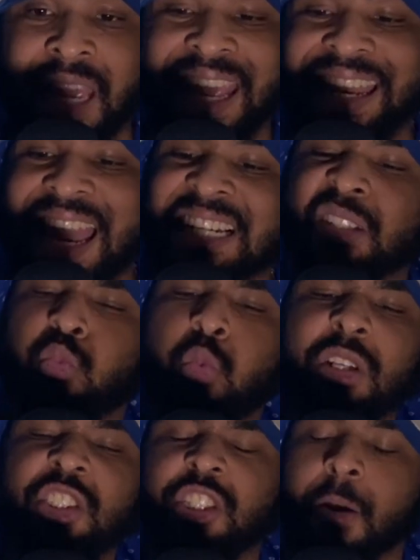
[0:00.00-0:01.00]
And that's
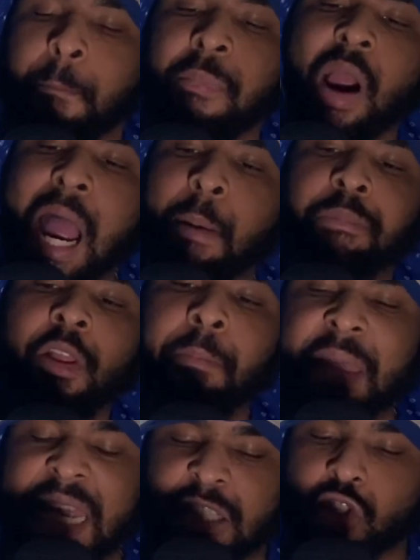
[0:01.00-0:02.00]
what your
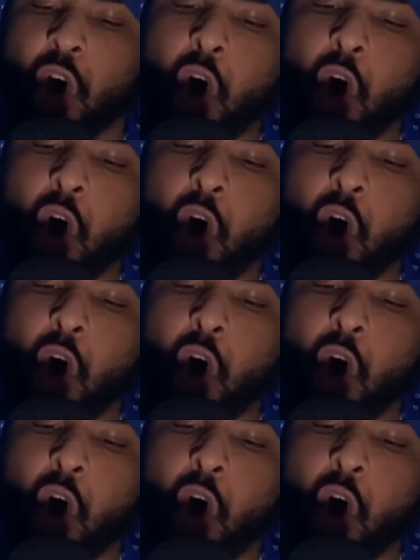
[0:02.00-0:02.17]
problem is.